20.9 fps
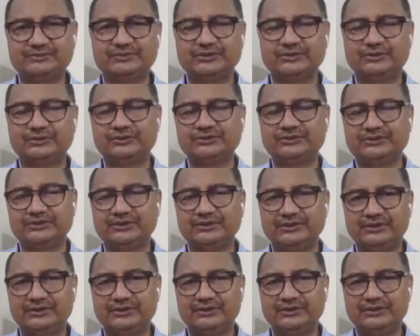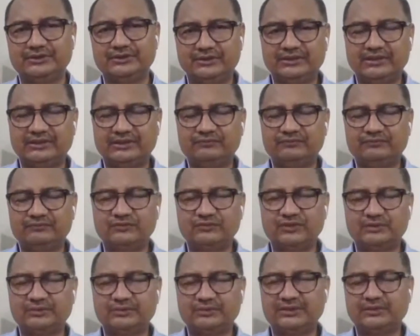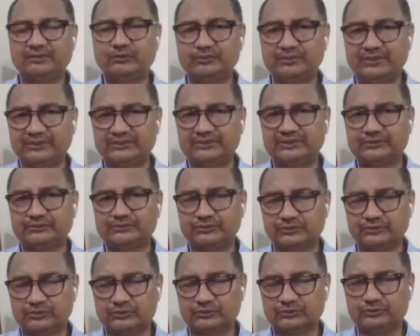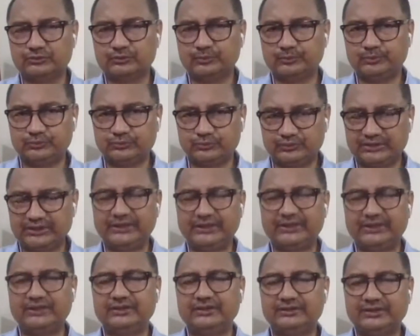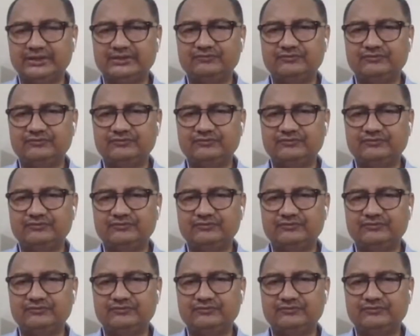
Because the environmental movement that we talk to today,